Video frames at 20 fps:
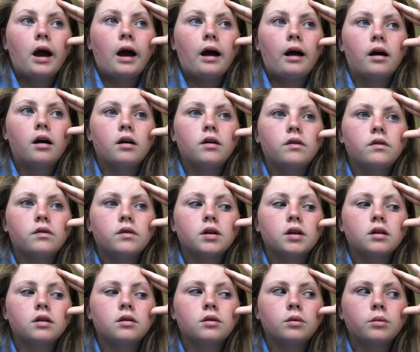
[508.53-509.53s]
have
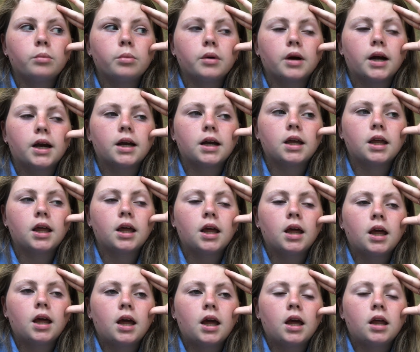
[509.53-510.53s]
a little break,
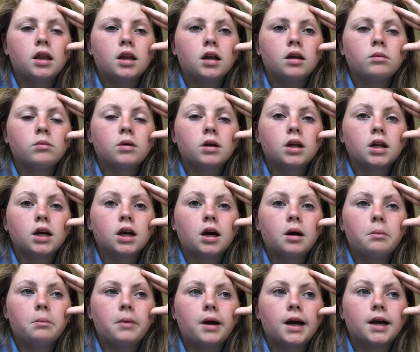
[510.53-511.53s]
and then I'm gonna
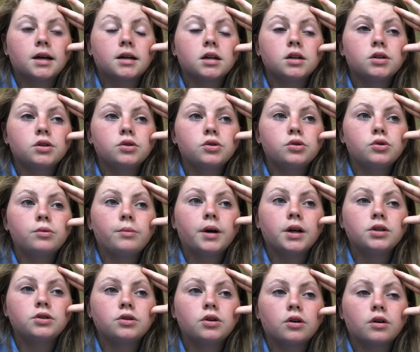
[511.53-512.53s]
come back, do
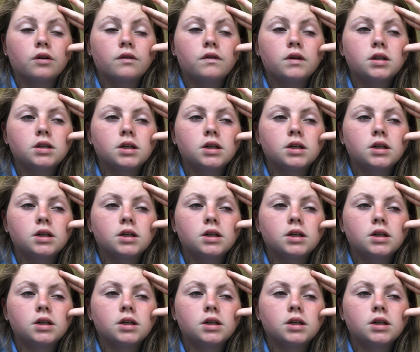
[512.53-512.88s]
my geography